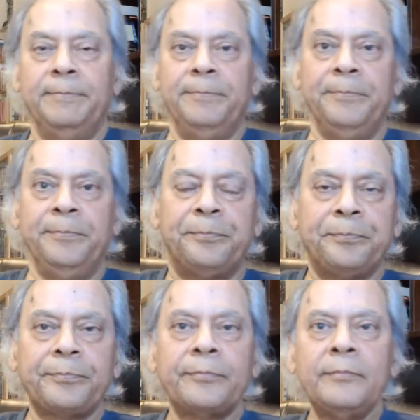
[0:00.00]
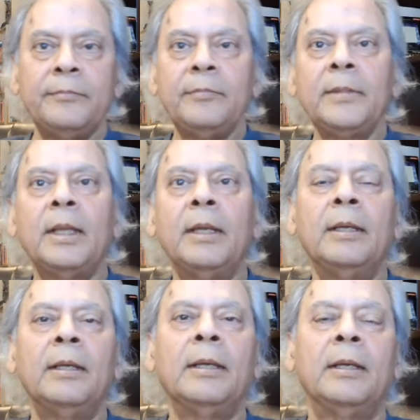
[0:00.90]

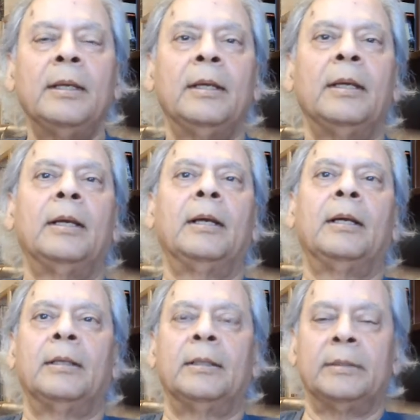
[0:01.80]
No one is speaking in this clip.